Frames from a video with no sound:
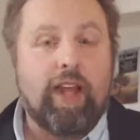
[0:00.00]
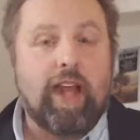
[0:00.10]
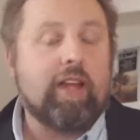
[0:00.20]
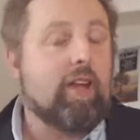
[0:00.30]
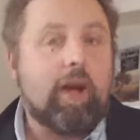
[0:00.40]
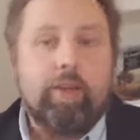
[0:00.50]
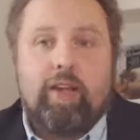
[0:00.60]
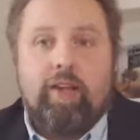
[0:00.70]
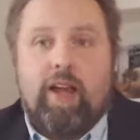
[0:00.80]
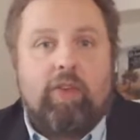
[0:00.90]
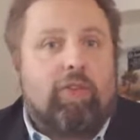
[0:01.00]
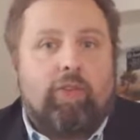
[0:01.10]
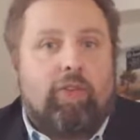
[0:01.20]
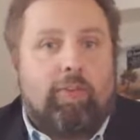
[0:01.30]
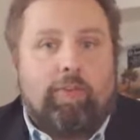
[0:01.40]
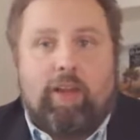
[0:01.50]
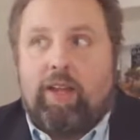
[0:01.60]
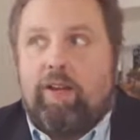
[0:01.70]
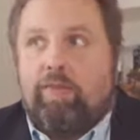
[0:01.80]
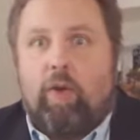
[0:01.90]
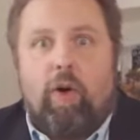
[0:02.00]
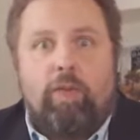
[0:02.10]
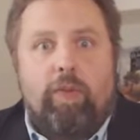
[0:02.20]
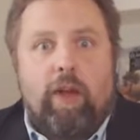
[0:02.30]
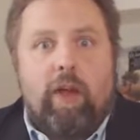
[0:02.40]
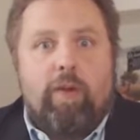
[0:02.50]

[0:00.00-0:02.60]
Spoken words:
Economic nationalism can involve